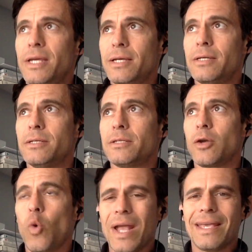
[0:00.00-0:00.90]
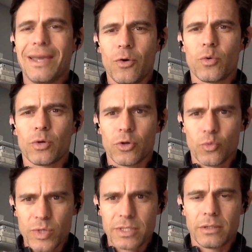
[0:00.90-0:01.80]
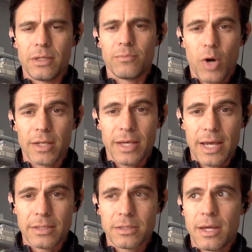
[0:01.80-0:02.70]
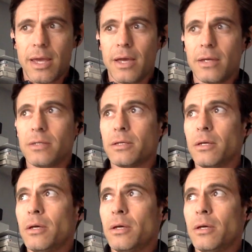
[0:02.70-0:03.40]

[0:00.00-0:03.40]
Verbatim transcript: is quite characteristically broadcast, and